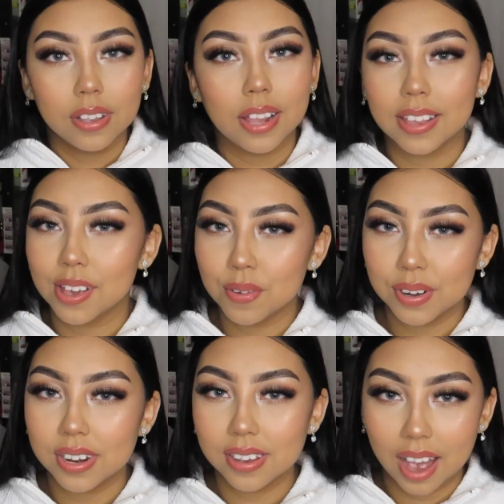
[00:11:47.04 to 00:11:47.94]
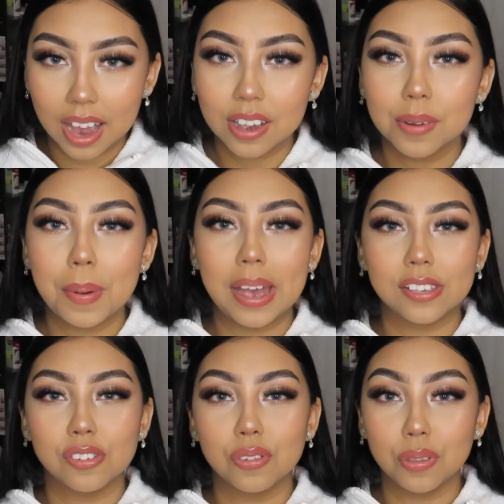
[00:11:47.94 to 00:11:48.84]
I could
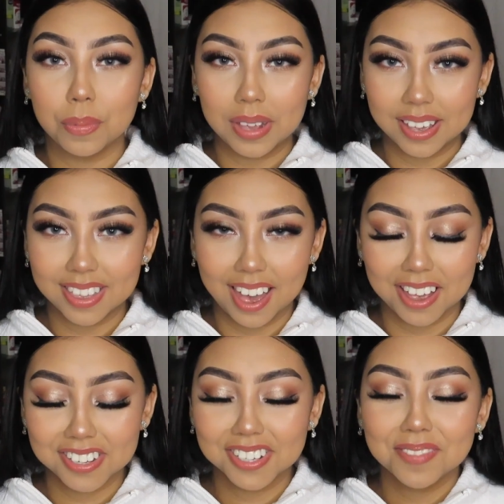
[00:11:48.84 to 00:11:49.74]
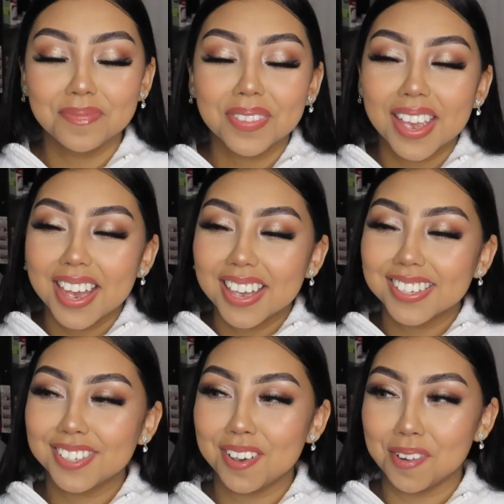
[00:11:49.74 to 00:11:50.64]
pass through them like that.
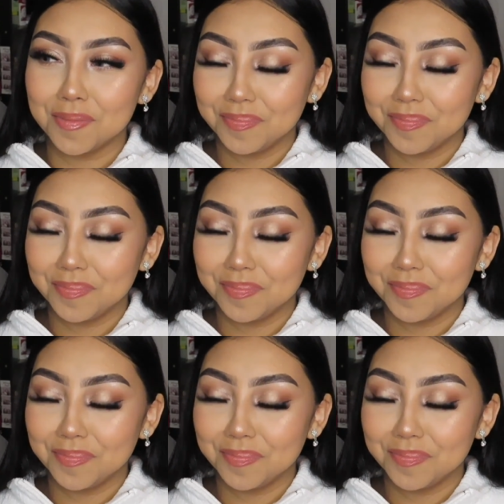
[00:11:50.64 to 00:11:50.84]
So